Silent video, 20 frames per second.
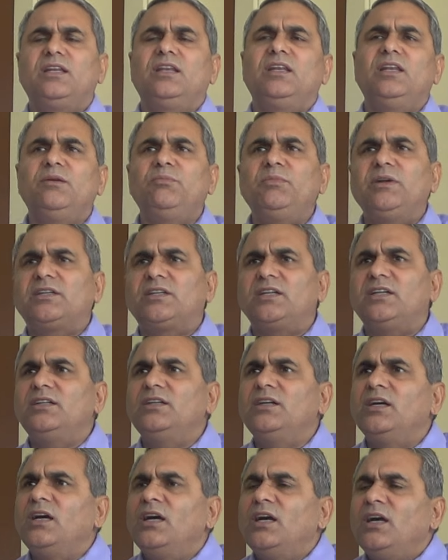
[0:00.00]

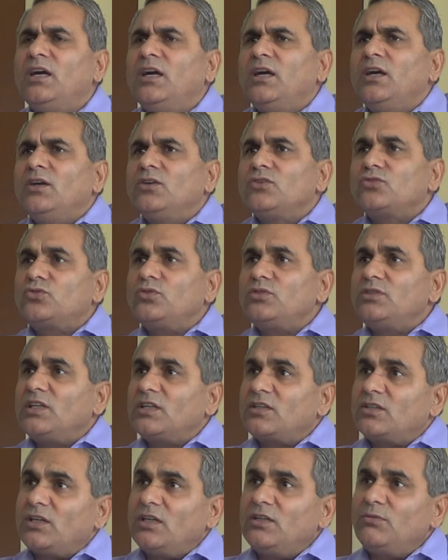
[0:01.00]
limited, so
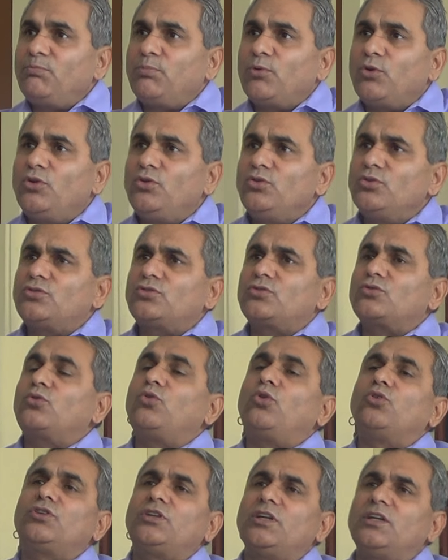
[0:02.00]
they produce
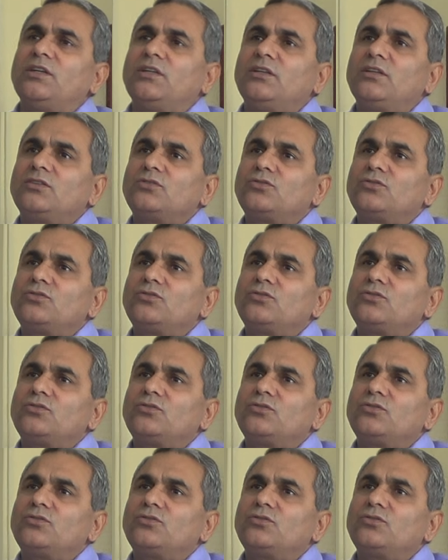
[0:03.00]
cotton.